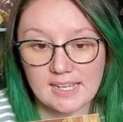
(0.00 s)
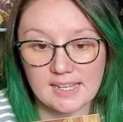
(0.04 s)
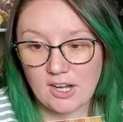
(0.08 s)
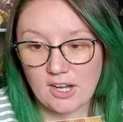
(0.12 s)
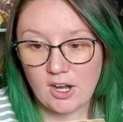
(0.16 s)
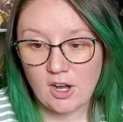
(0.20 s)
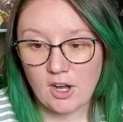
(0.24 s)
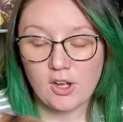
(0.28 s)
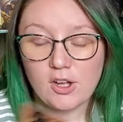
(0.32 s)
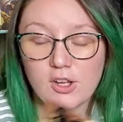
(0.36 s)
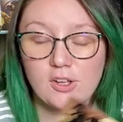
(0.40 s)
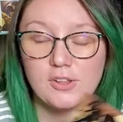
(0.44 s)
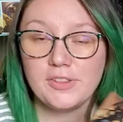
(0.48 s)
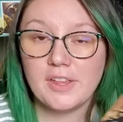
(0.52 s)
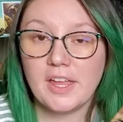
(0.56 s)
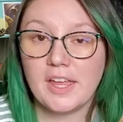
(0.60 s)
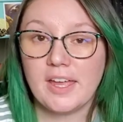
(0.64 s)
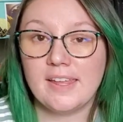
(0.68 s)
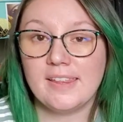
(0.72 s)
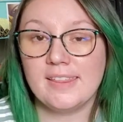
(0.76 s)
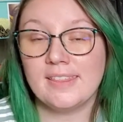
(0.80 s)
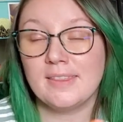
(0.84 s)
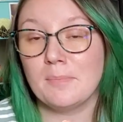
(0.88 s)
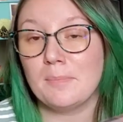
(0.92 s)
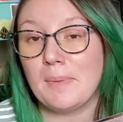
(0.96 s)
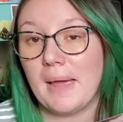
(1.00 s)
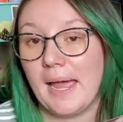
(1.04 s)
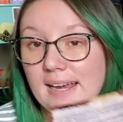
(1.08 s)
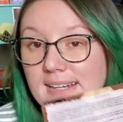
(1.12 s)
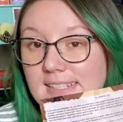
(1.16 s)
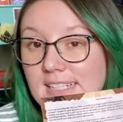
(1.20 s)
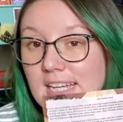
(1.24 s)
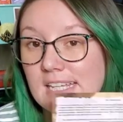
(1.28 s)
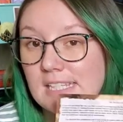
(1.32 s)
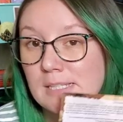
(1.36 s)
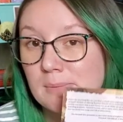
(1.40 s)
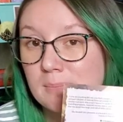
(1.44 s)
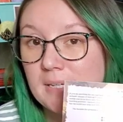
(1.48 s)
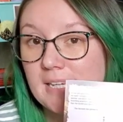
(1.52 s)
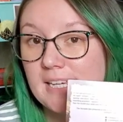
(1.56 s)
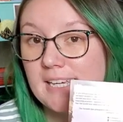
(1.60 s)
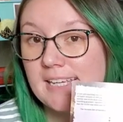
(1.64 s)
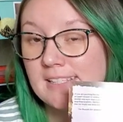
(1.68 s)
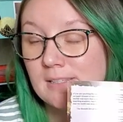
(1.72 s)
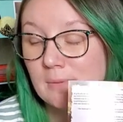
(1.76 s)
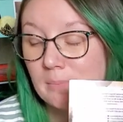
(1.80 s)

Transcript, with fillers: All that the back tells me is